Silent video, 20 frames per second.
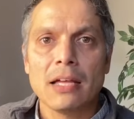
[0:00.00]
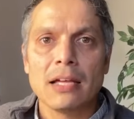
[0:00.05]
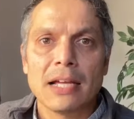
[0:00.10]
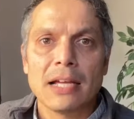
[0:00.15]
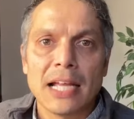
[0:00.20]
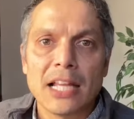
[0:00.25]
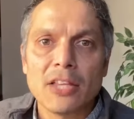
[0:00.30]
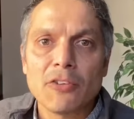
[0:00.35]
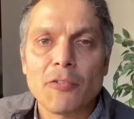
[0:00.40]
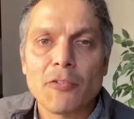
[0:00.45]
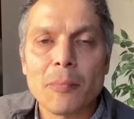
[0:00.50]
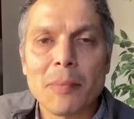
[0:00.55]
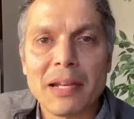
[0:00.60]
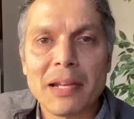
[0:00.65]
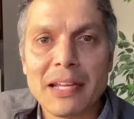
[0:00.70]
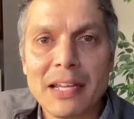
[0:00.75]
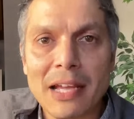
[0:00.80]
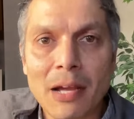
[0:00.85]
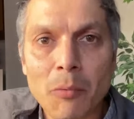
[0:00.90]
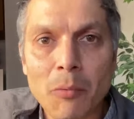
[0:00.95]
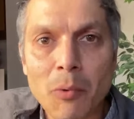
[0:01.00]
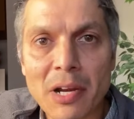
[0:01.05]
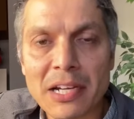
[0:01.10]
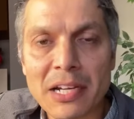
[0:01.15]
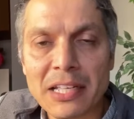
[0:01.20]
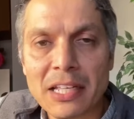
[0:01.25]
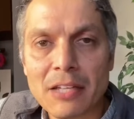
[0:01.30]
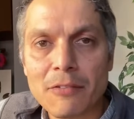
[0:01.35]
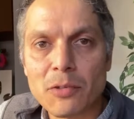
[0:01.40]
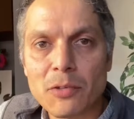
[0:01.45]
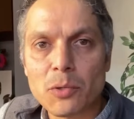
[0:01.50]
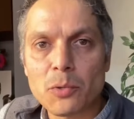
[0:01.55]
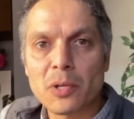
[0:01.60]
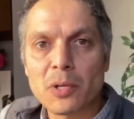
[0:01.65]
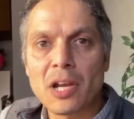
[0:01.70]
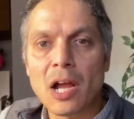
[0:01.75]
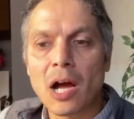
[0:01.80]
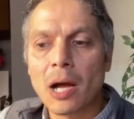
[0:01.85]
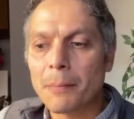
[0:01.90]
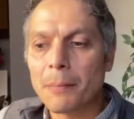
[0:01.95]
Hello everybody, I wanted to give you
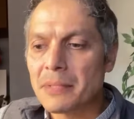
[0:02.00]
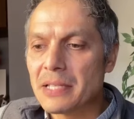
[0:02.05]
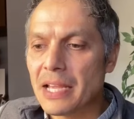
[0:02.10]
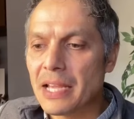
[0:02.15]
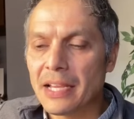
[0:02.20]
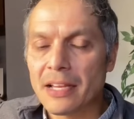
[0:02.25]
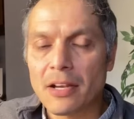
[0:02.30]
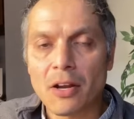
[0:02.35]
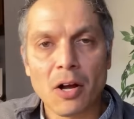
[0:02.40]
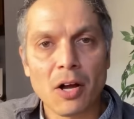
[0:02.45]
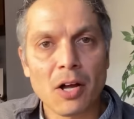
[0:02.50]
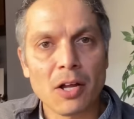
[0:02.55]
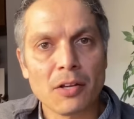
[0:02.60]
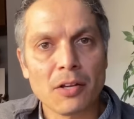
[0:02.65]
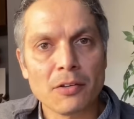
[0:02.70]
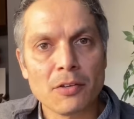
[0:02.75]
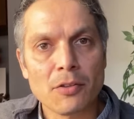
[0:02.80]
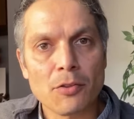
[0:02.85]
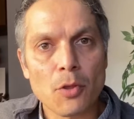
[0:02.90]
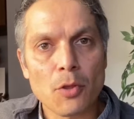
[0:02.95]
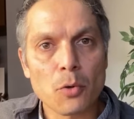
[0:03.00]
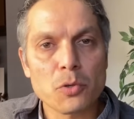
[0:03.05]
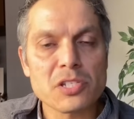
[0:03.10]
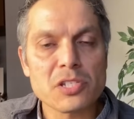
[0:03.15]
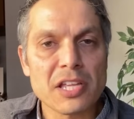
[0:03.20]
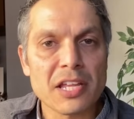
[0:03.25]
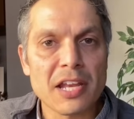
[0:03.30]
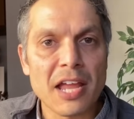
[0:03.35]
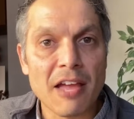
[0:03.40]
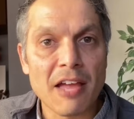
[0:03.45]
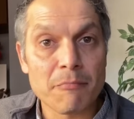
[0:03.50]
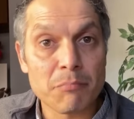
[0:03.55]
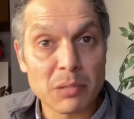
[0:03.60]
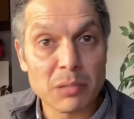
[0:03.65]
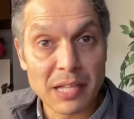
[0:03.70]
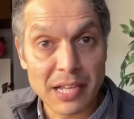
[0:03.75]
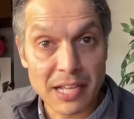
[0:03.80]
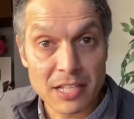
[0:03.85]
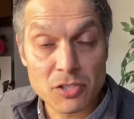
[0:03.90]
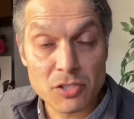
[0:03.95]
an update on those that have
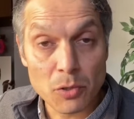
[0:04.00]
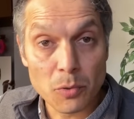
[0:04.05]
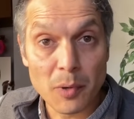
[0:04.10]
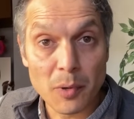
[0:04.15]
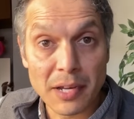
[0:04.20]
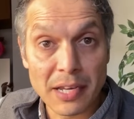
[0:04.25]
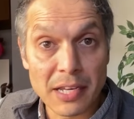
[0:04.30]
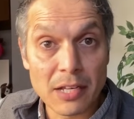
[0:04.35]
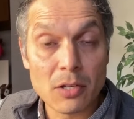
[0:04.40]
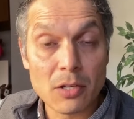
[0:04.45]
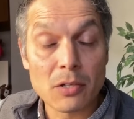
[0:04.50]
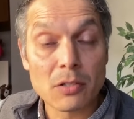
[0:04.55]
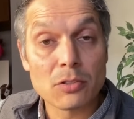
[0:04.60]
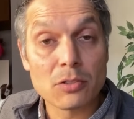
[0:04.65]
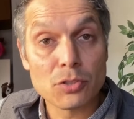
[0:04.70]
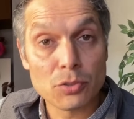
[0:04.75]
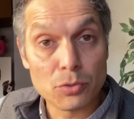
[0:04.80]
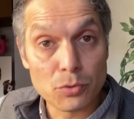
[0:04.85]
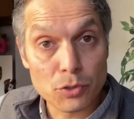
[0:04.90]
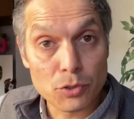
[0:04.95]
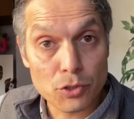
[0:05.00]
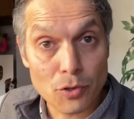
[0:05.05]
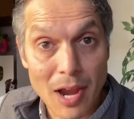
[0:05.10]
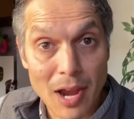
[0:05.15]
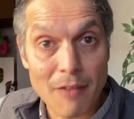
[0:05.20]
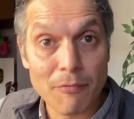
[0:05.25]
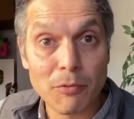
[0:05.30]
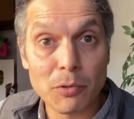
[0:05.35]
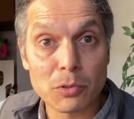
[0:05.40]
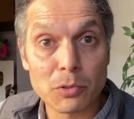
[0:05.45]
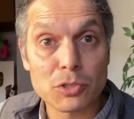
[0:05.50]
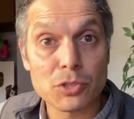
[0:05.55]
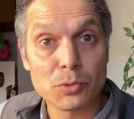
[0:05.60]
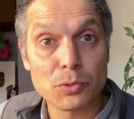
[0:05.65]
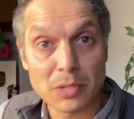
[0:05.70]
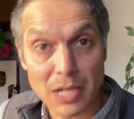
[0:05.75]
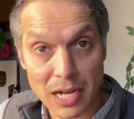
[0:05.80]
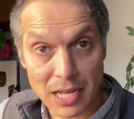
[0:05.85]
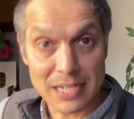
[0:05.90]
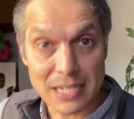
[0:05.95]
plans already to travel to
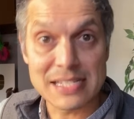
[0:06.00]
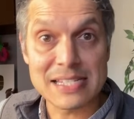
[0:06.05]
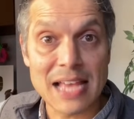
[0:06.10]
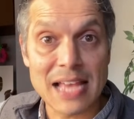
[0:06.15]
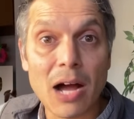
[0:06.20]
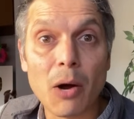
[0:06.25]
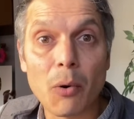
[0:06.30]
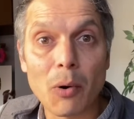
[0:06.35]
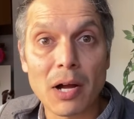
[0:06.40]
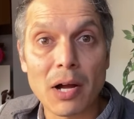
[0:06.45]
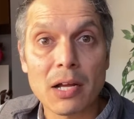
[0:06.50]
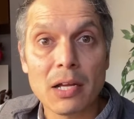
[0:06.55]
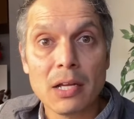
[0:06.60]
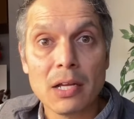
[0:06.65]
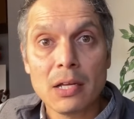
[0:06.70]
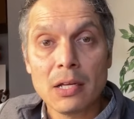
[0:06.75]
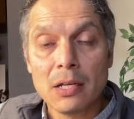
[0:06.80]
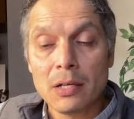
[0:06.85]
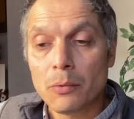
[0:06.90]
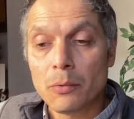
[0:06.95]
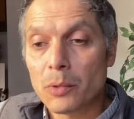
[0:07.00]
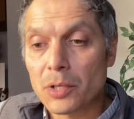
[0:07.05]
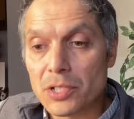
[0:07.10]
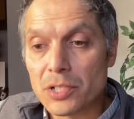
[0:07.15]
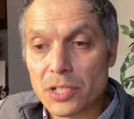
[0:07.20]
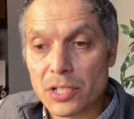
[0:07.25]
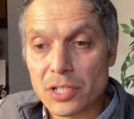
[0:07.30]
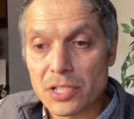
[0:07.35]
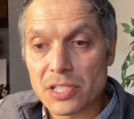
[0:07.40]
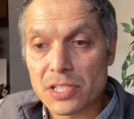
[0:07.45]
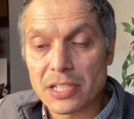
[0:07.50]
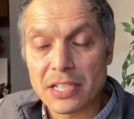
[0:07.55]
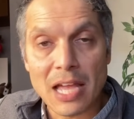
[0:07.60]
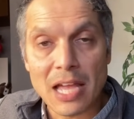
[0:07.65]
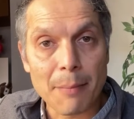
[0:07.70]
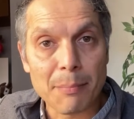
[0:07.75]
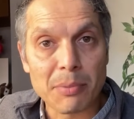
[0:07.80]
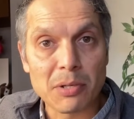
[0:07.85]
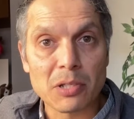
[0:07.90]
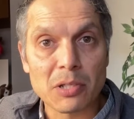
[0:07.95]
Kanazawa, which is the
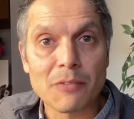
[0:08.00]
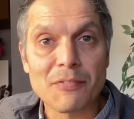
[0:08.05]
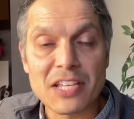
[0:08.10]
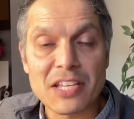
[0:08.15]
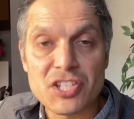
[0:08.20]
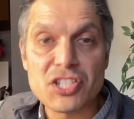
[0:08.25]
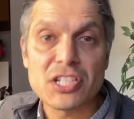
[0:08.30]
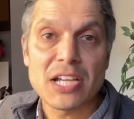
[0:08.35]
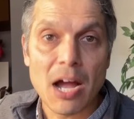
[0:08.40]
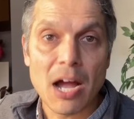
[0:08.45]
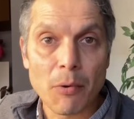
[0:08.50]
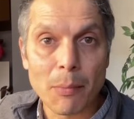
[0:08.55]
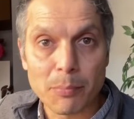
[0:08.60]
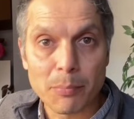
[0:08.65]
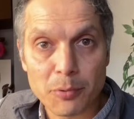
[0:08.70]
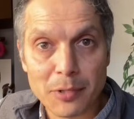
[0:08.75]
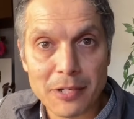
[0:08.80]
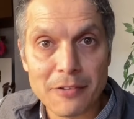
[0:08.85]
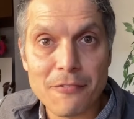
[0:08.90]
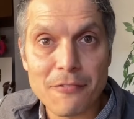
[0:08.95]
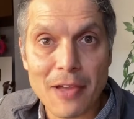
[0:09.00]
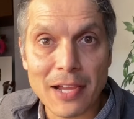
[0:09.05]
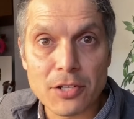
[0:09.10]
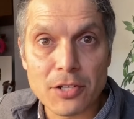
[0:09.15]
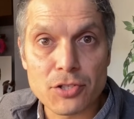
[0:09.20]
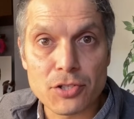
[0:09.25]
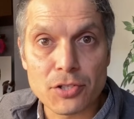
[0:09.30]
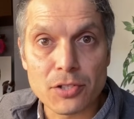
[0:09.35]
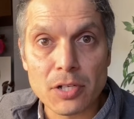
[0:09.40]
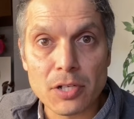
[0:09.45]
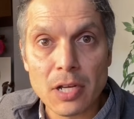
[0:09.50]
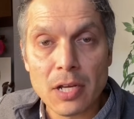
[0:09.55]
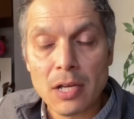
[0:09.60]
capital of Ishikawa Prefecture,